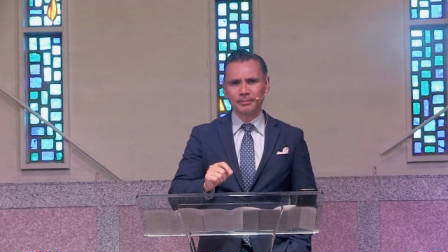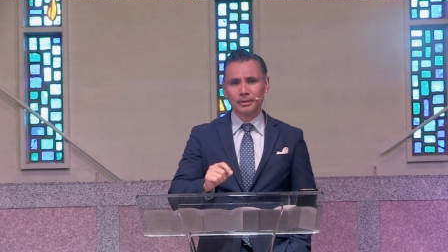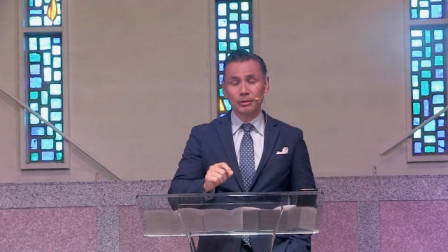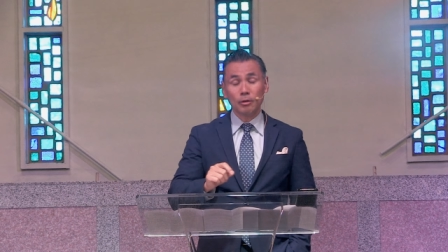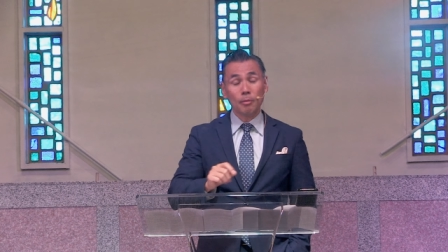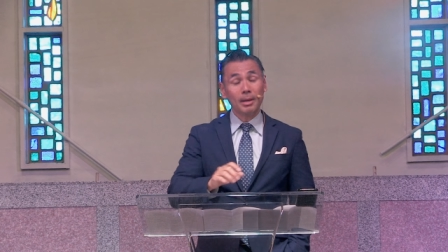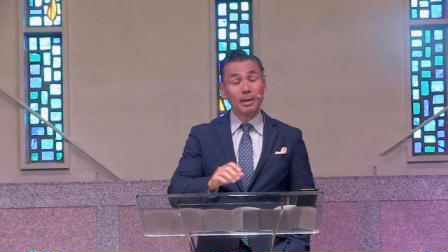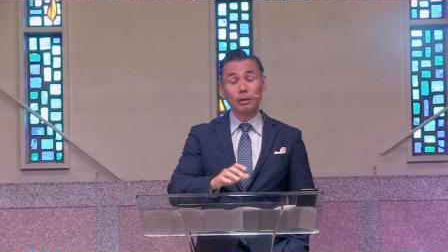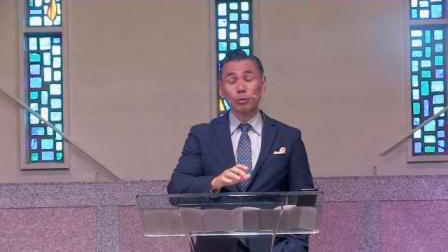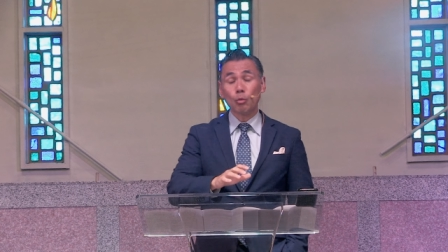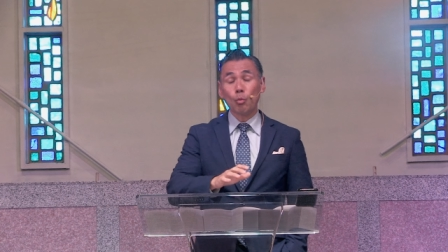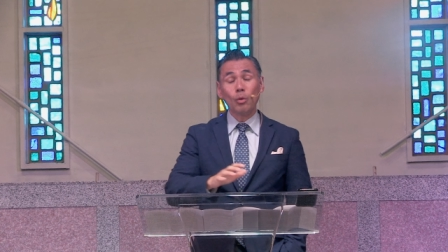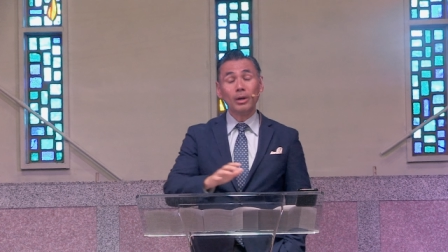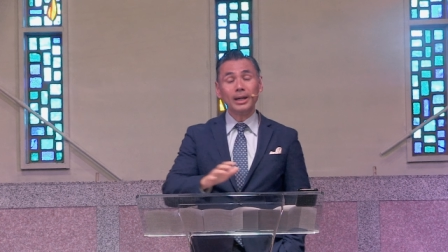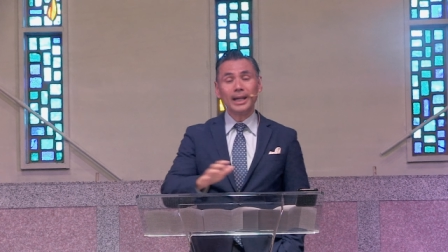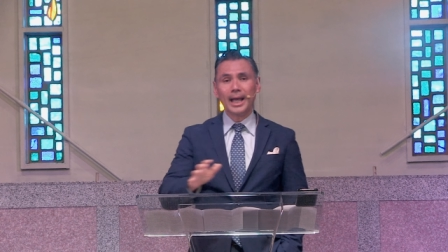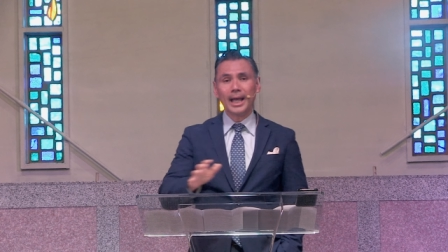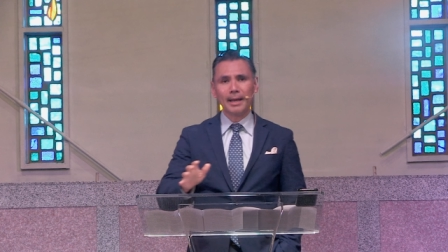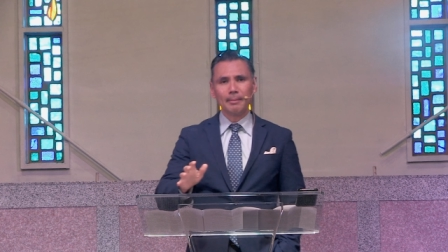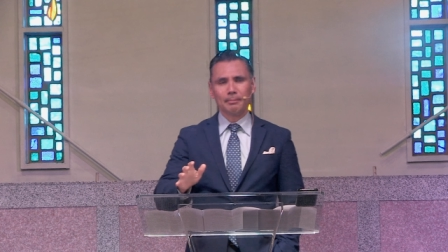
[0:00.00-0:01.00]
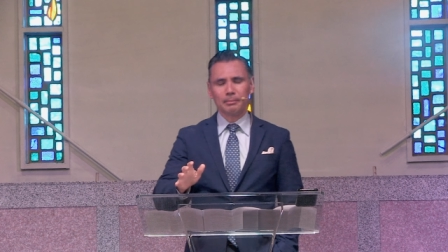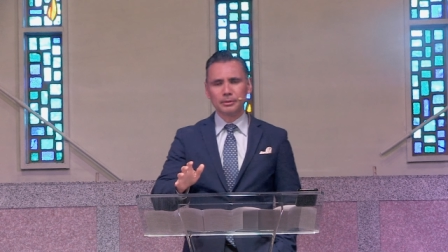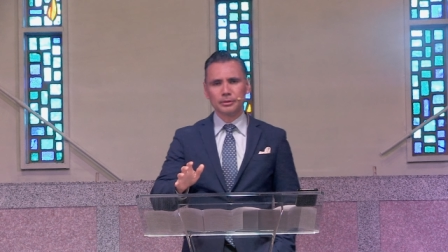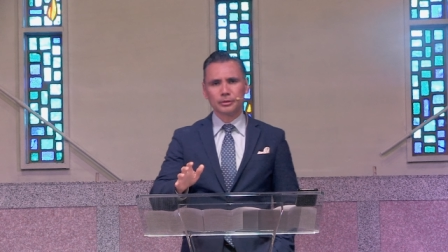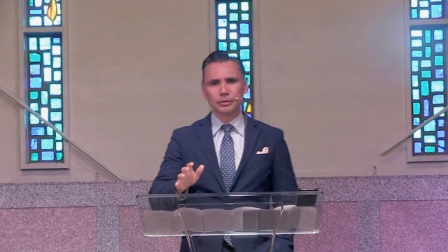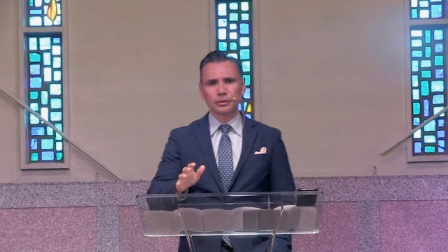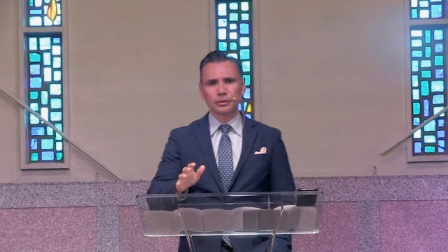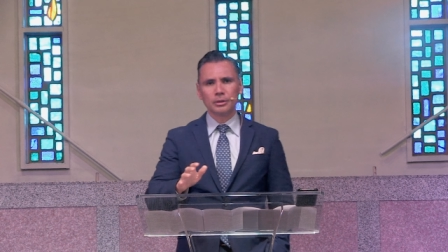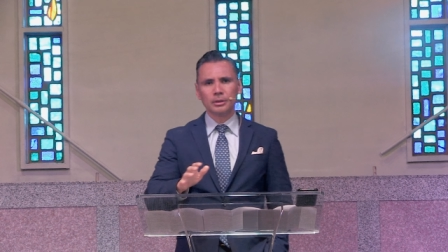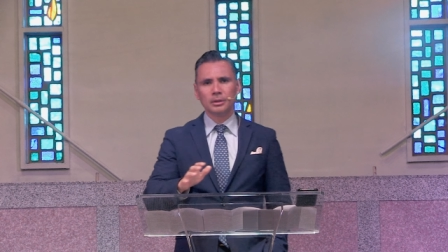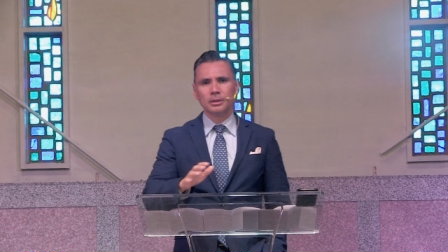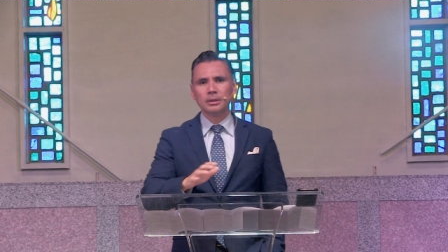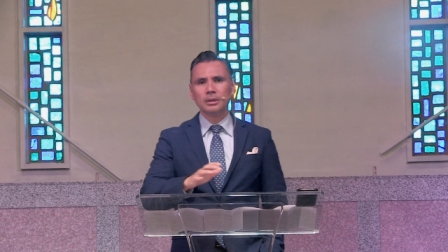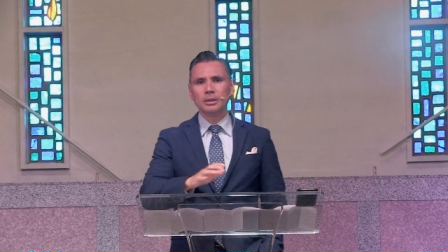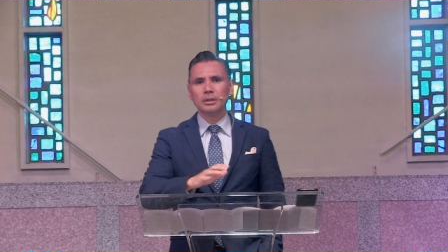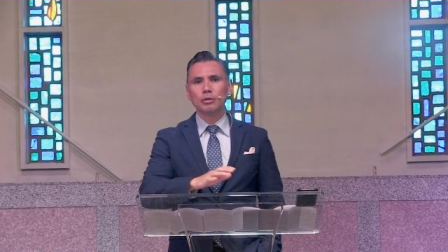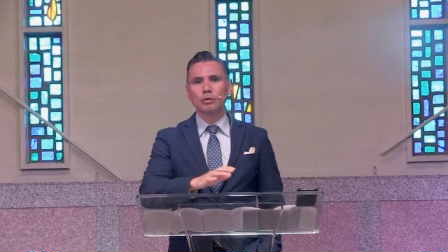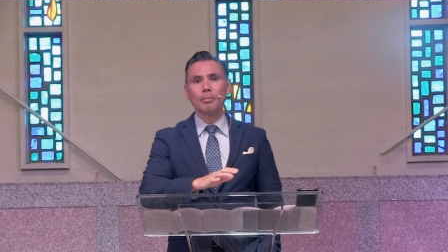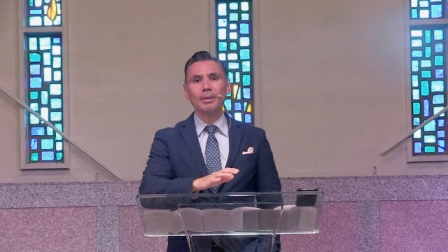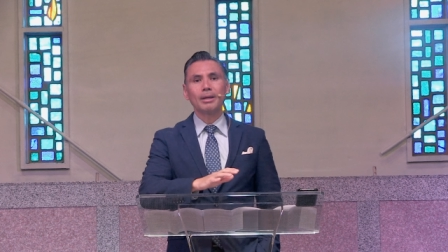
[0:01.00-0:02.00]
no matter what happens,
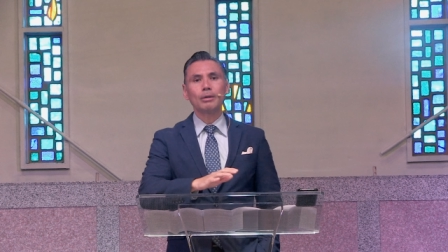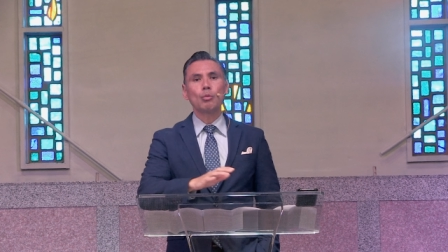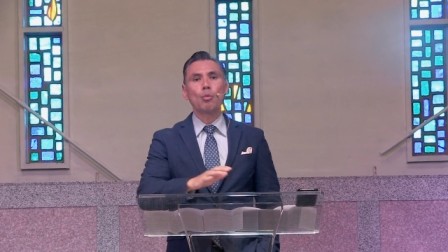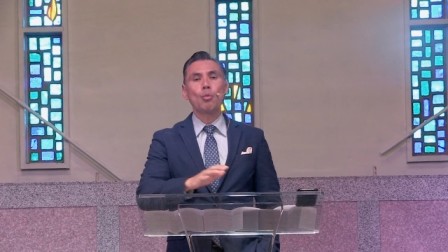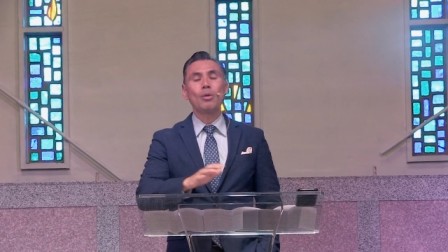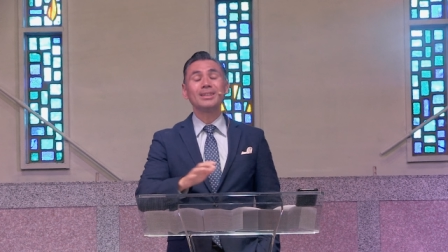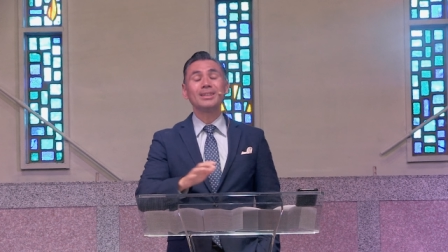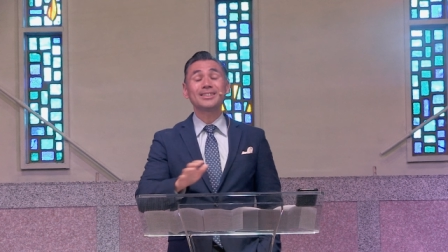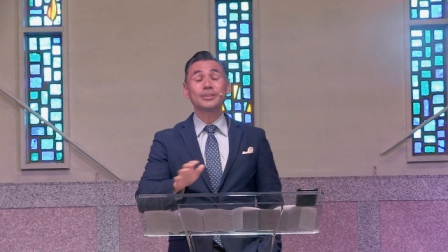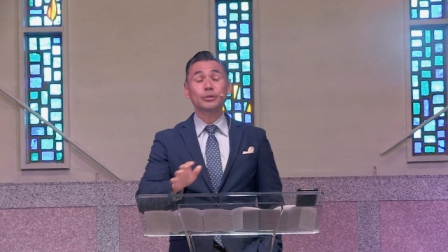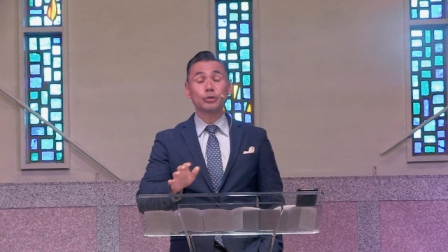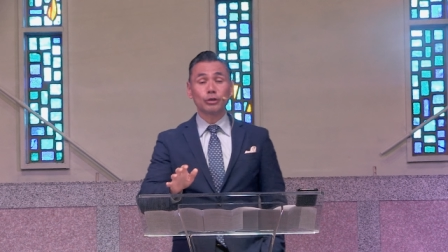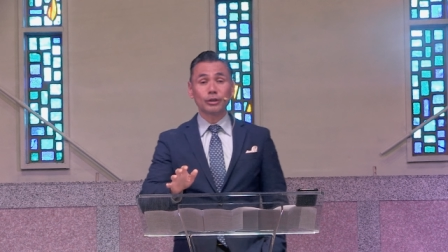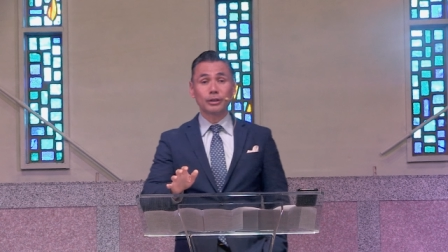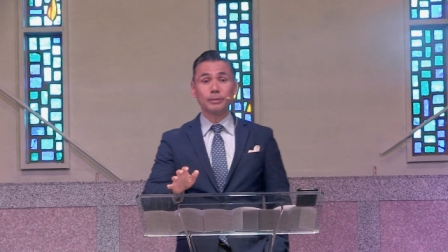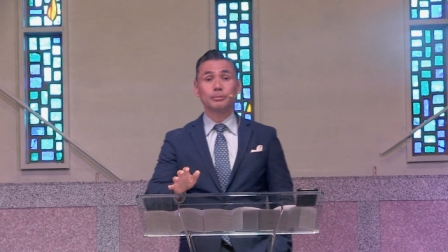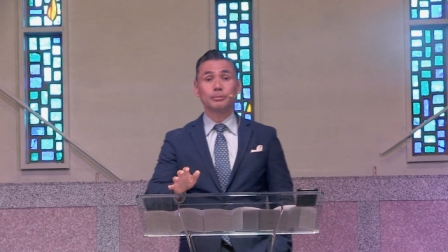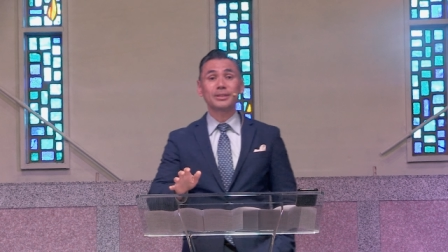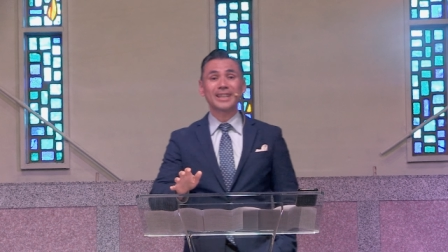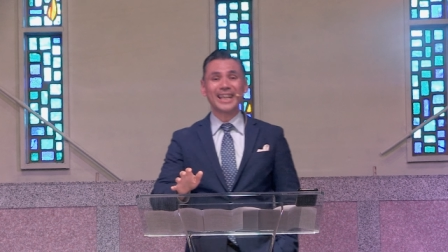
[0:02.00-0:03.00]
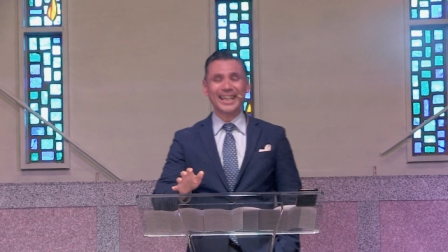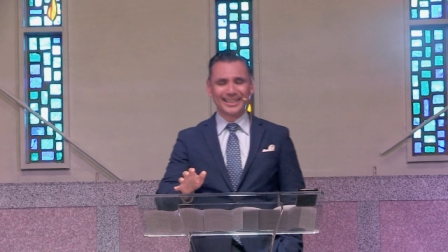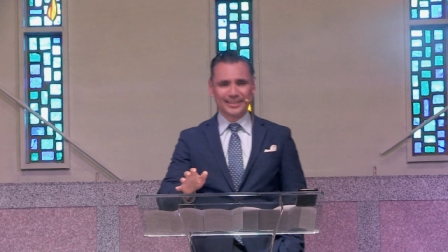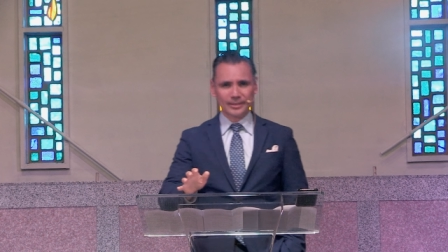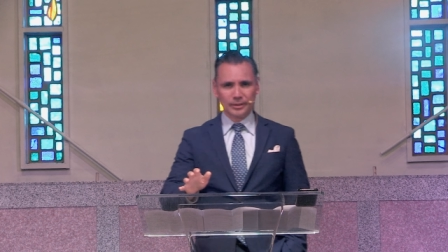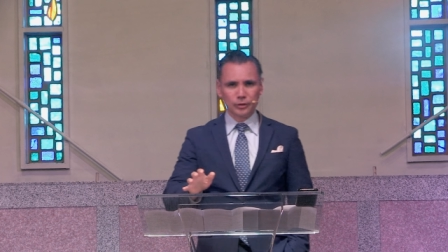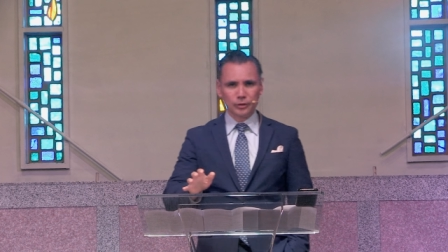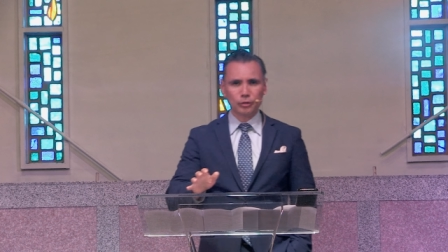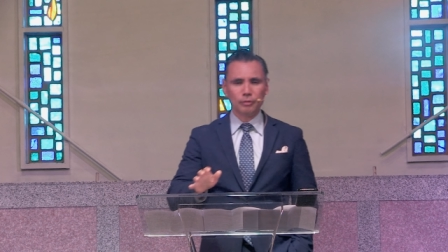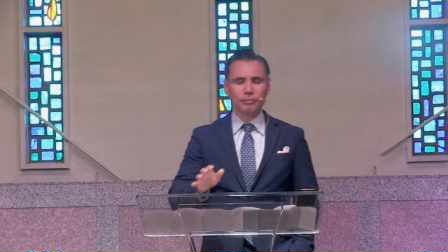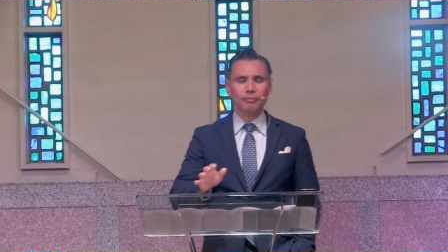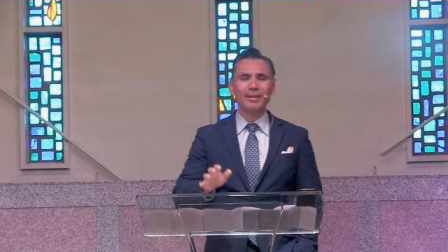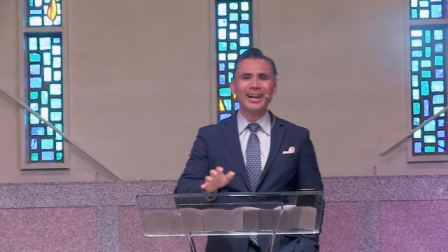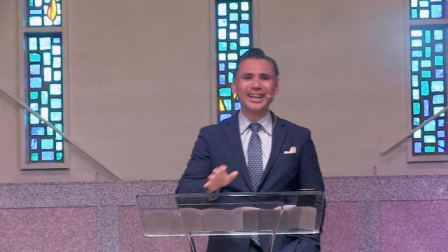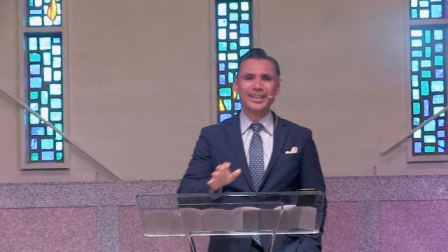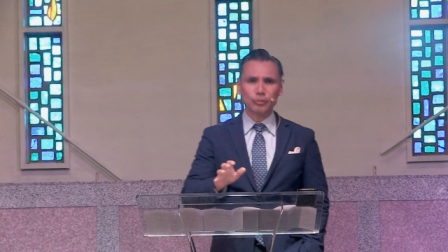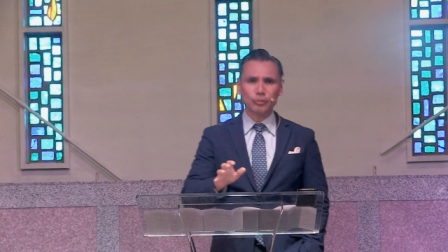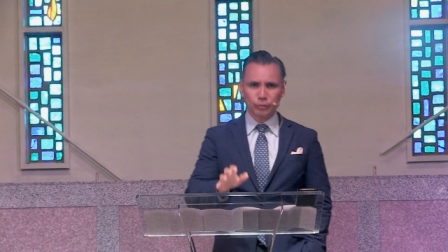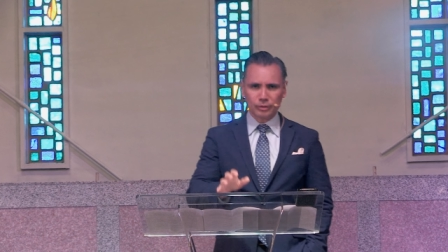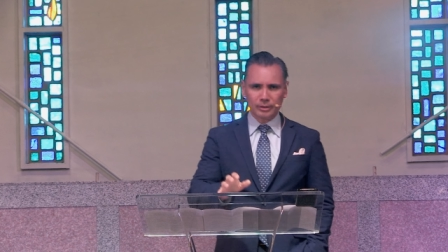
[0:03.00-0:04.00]
no matter what circumstances you
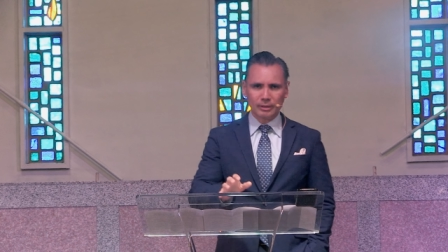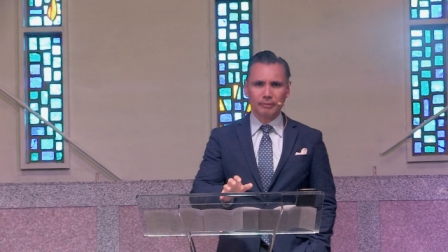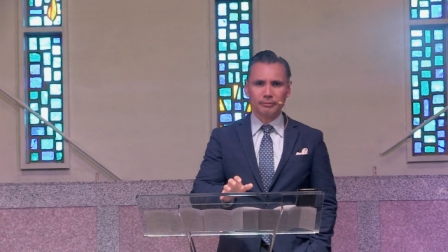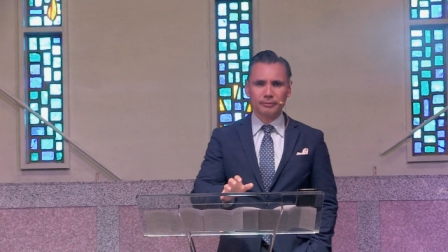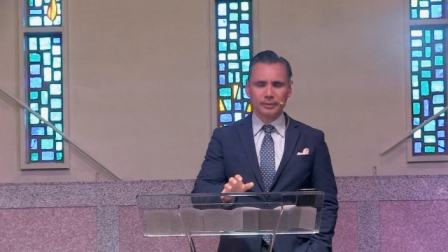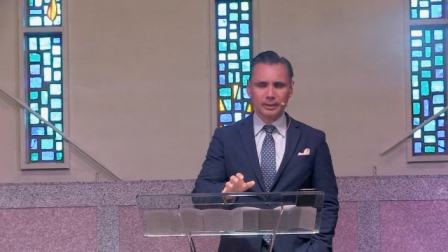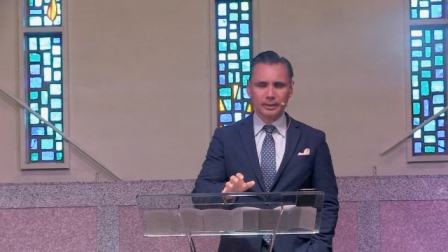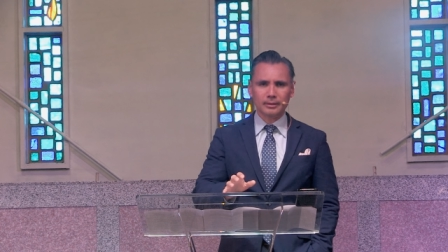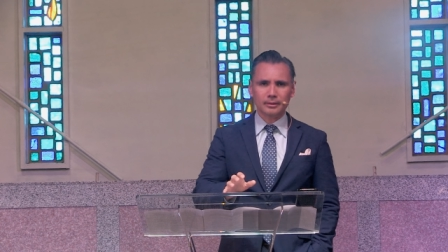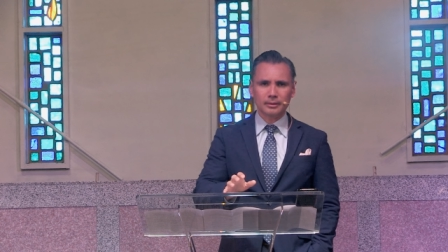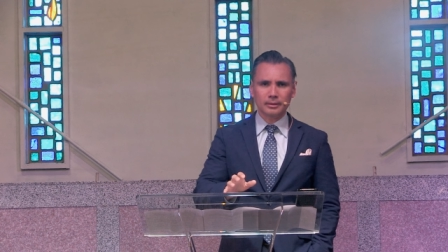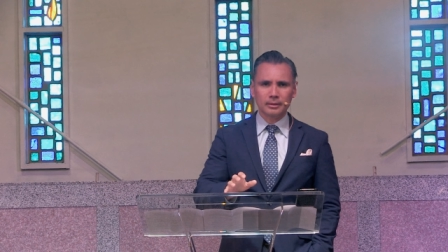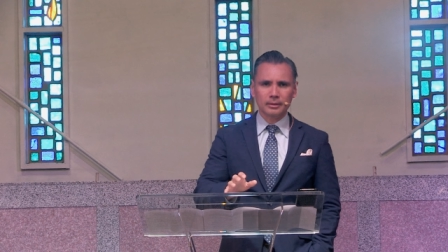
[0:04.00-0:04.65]
find yourself in,